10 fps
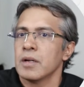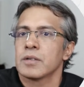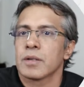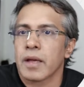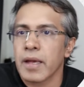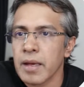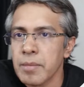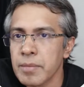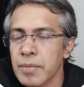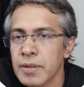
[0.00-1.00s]
the
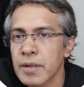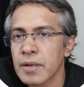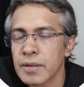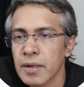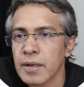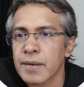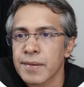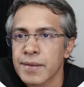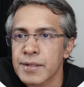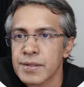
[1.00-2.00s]
game
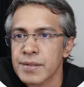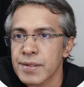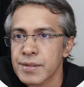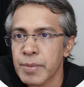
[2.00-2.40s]
is